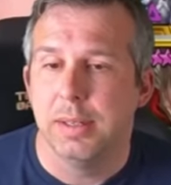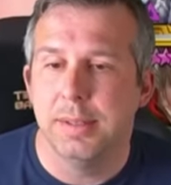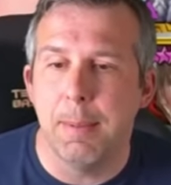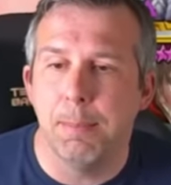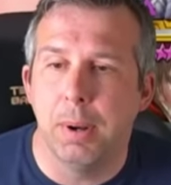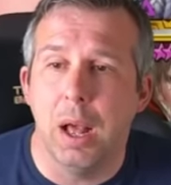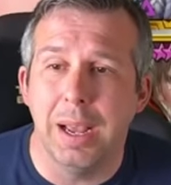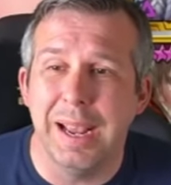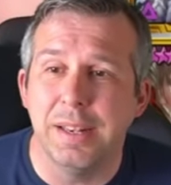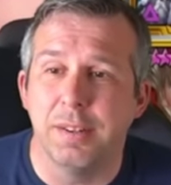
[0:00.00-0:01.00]

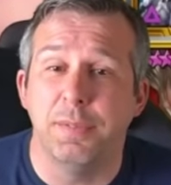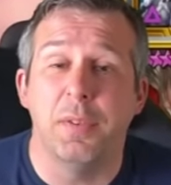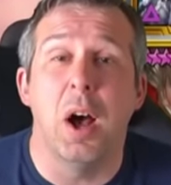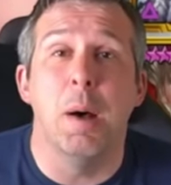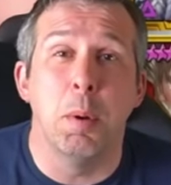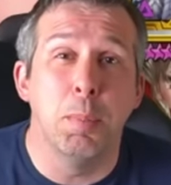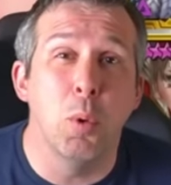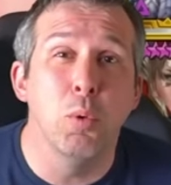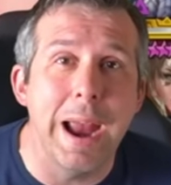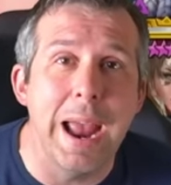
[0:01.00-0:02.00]
Templar is a
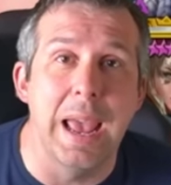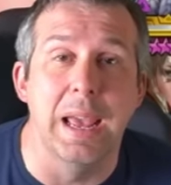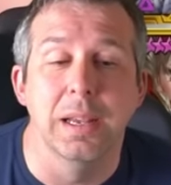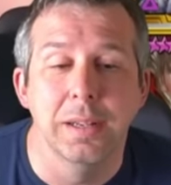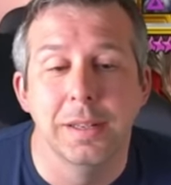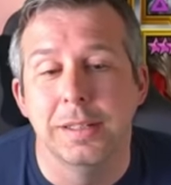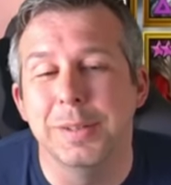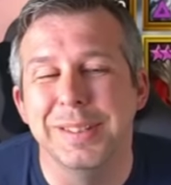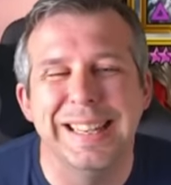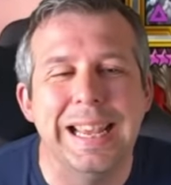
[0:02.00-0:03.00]
farmable rare.
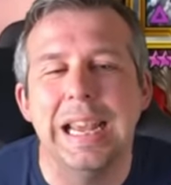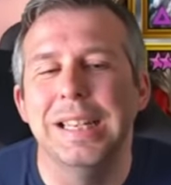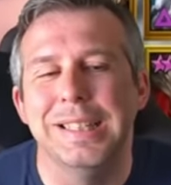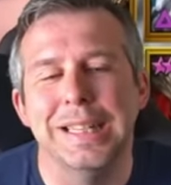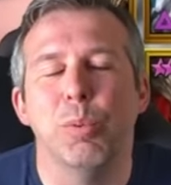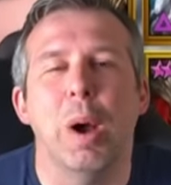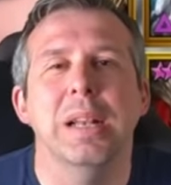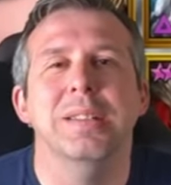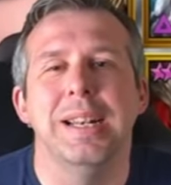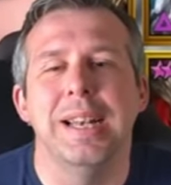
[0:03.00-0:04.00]
So it's the easiest
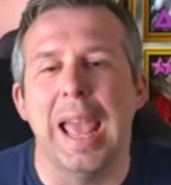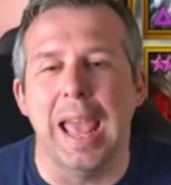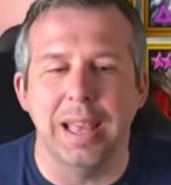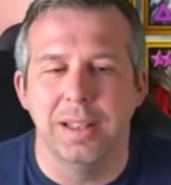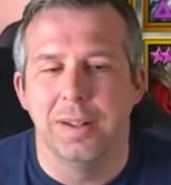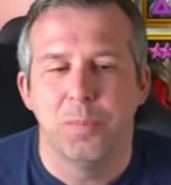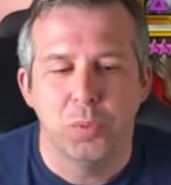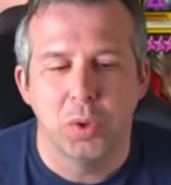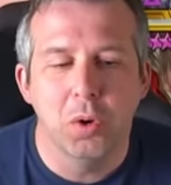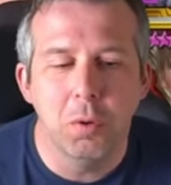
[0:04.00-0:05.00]
one to get,
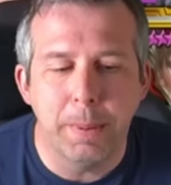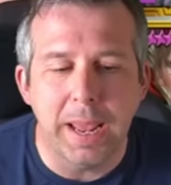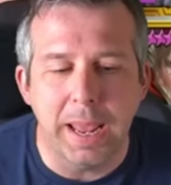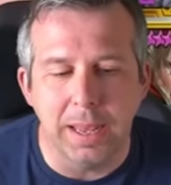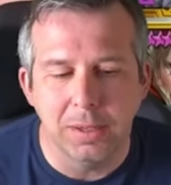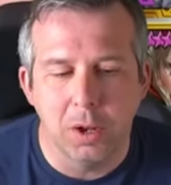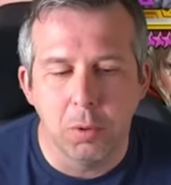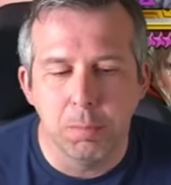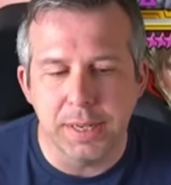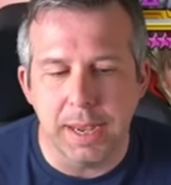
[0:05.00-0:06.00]
albeit
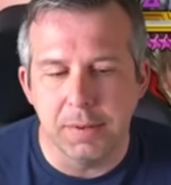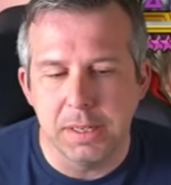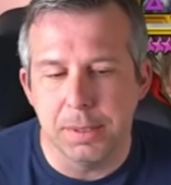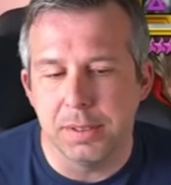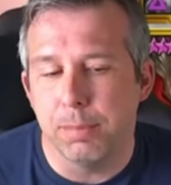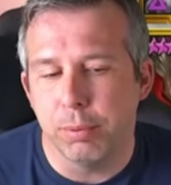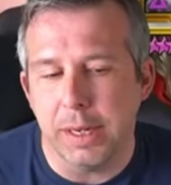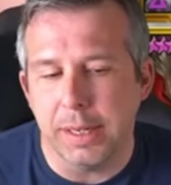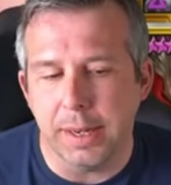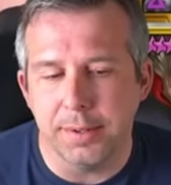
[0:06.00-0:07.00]
Cold Brew's having to put some
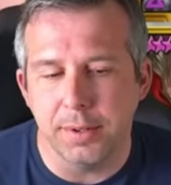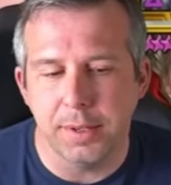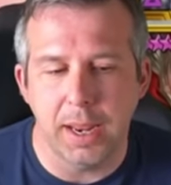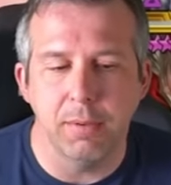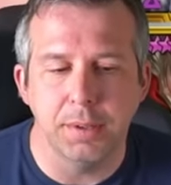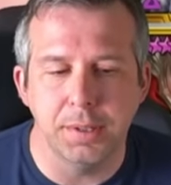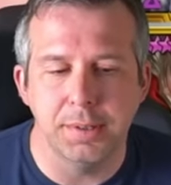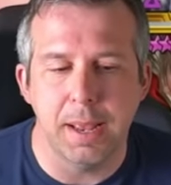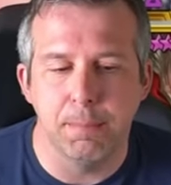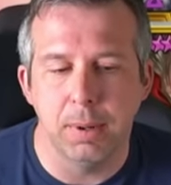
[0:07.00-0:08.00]
pretty decent gear on this
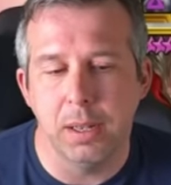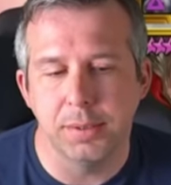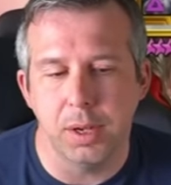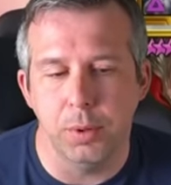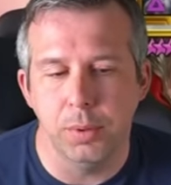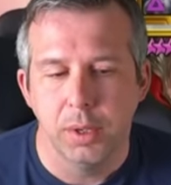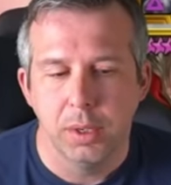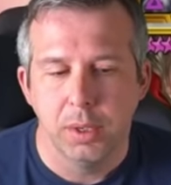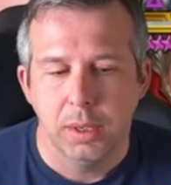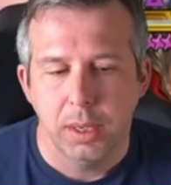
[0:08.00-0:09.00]
Templar. So
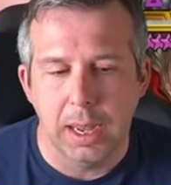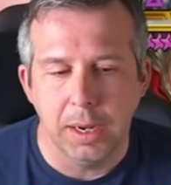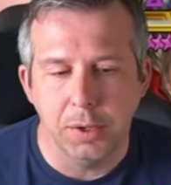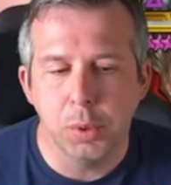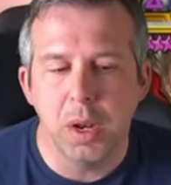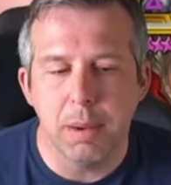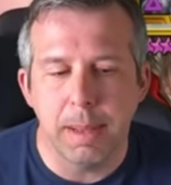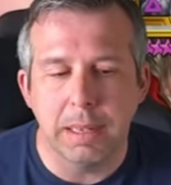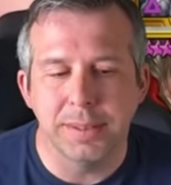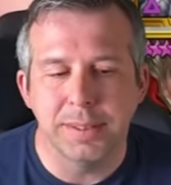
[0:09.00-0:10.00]
you're talking
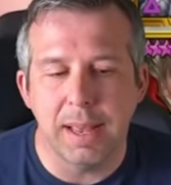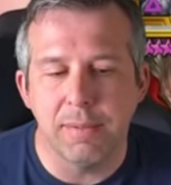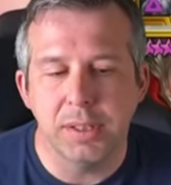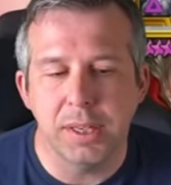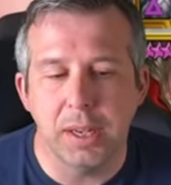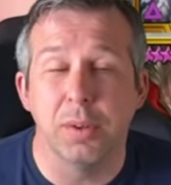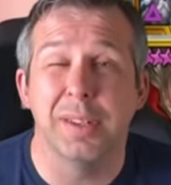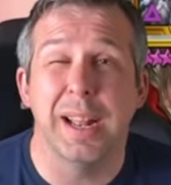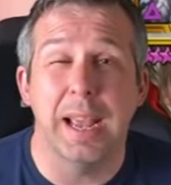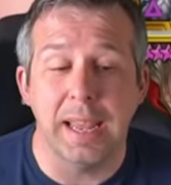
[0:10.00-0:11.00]
about
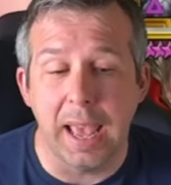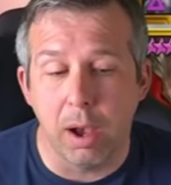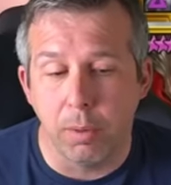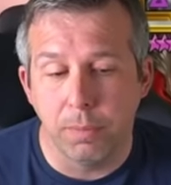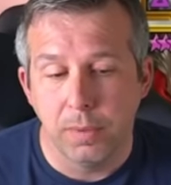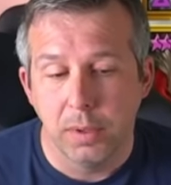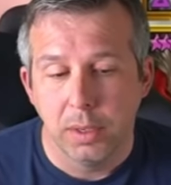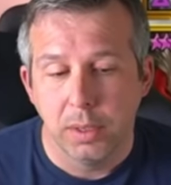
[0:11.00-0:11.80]
70-odd K health,